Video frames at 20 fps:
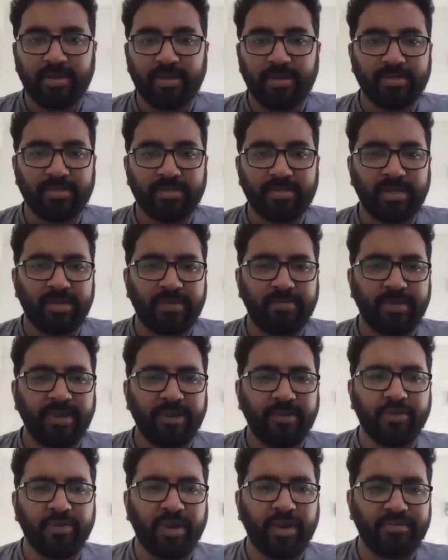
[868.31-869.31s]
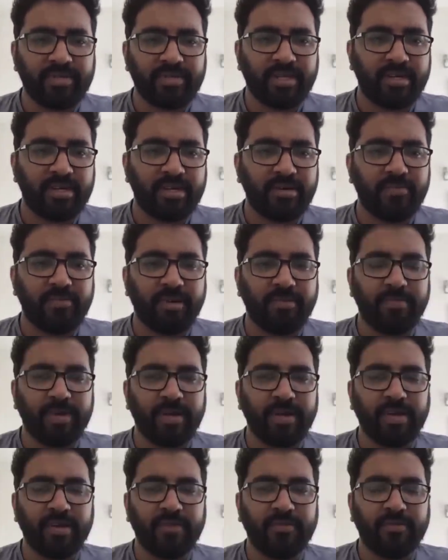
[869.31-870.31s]
is that many of you have started
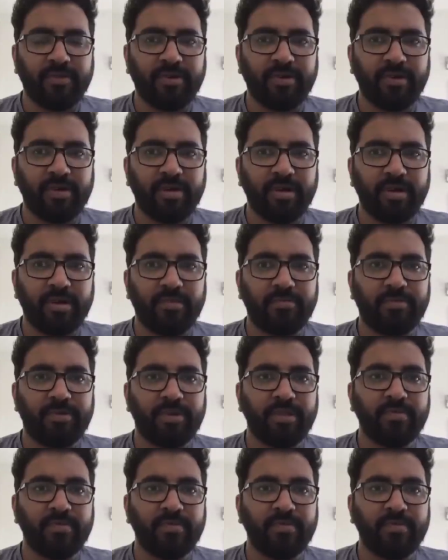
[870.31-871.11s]
preparing for uh,